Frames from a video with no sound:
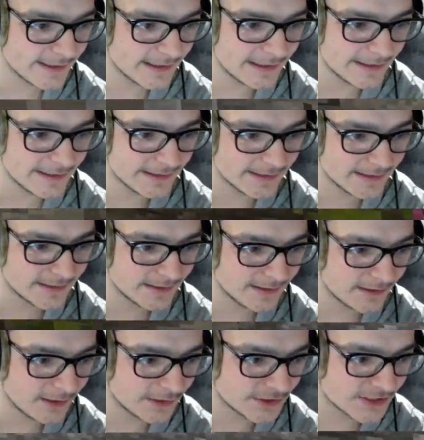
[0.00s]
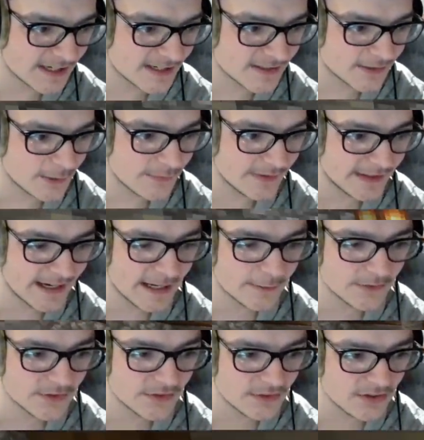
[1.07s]
and our chests over there
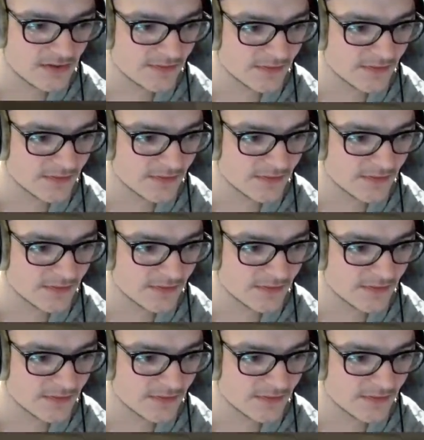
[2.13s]
and stuff.